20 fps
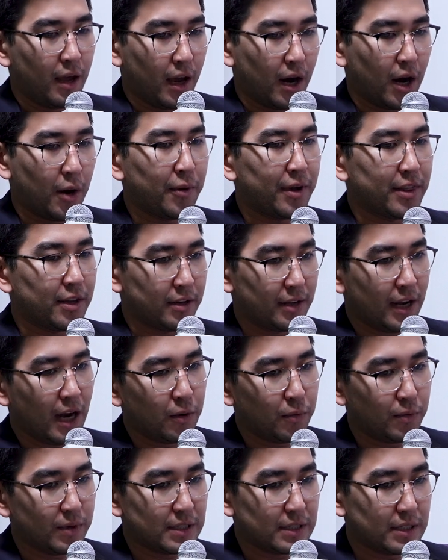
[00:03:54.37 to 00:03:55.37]
However,
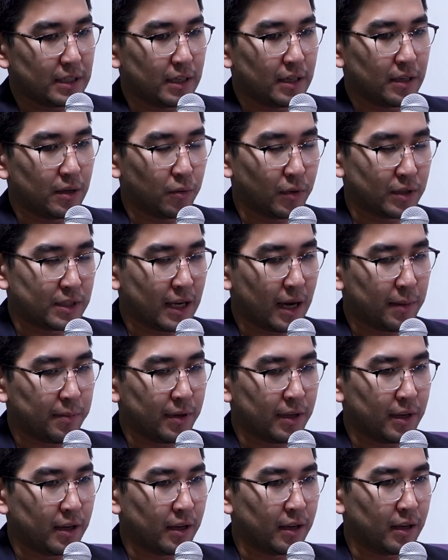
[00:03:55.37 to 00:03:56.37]
now we see what's
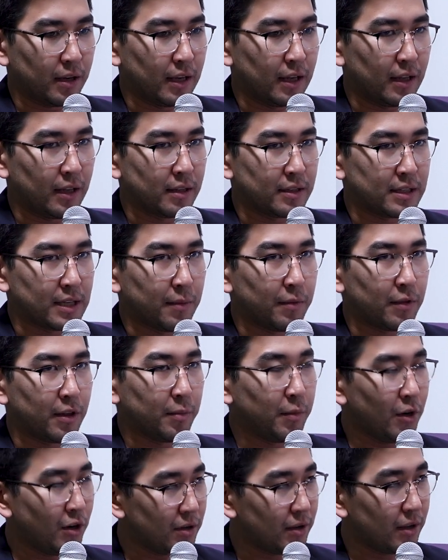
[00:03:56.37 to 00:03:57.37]
happening in some of
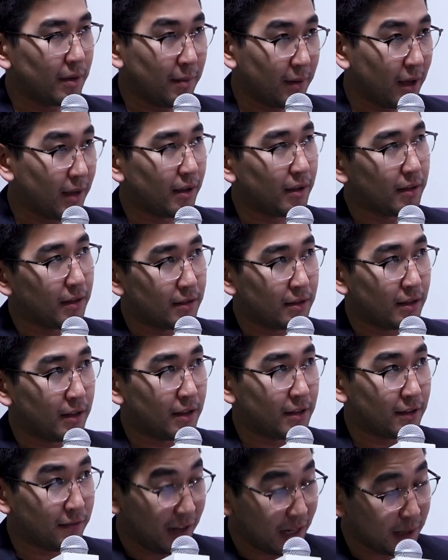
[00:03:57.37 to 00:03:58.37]

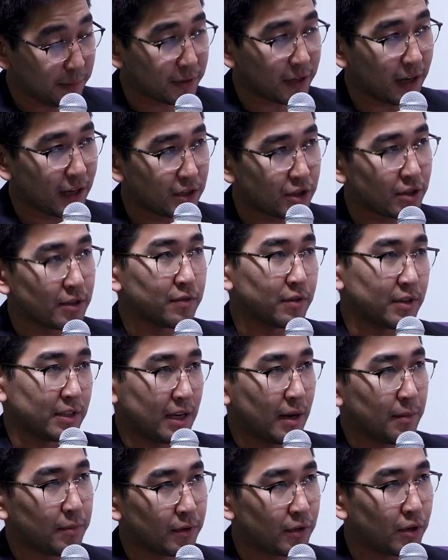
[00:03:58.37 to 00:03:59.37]
the developed countries, for
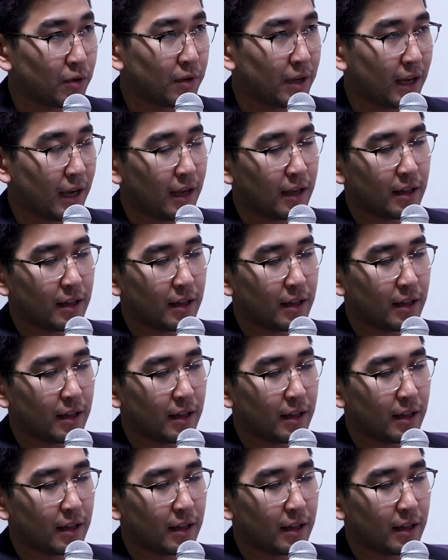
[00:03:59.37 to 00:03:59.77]
example, UK